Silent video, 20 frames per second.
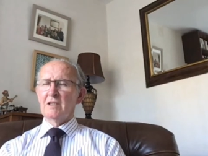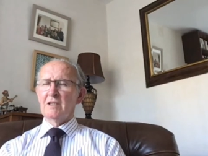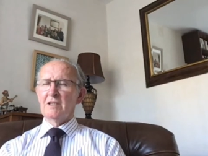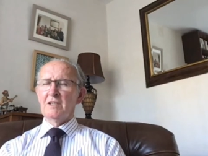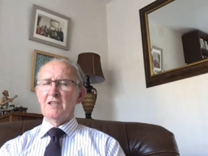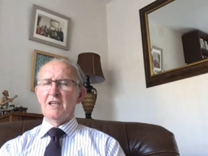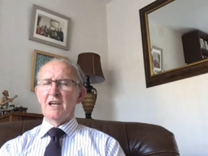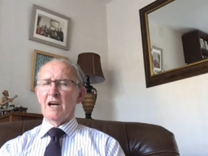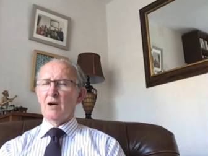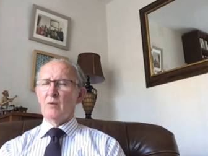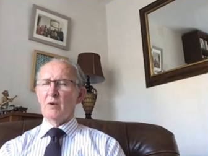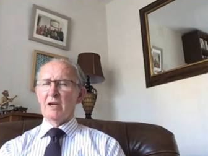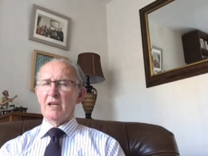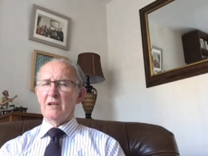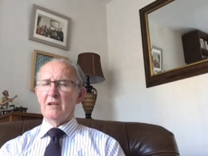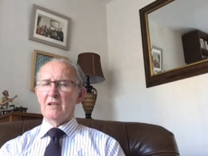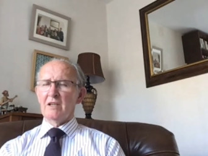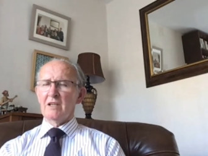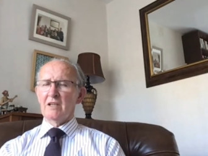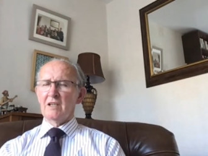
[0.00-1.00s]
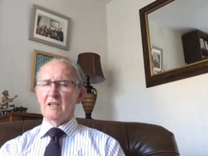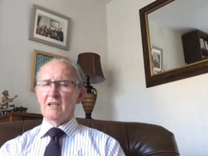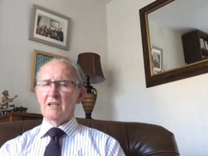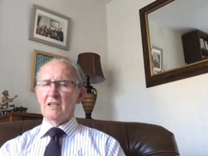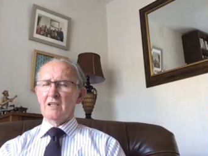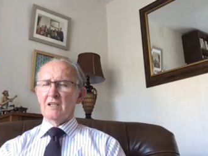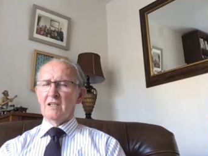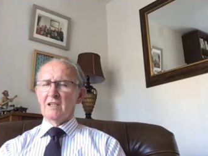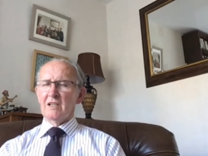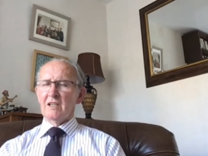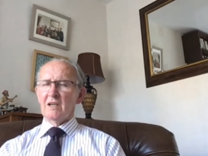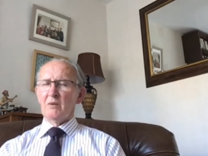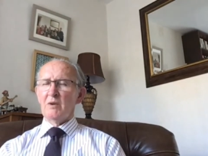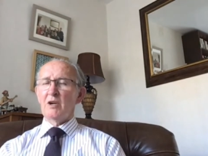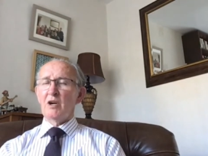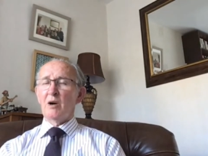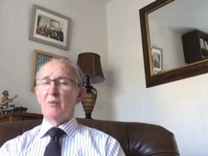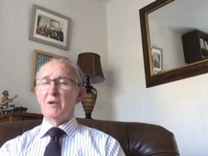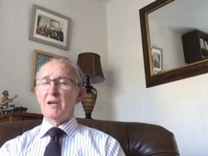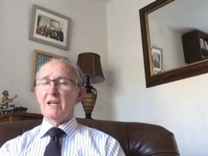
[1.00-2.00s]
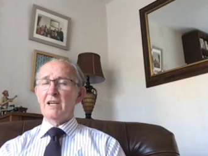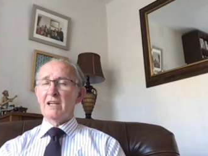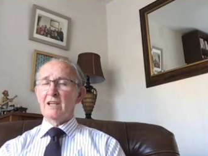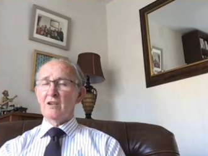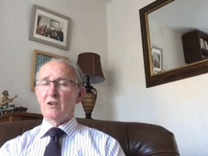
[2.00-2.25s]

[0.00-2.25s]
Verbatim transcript: Yahweh. We come again,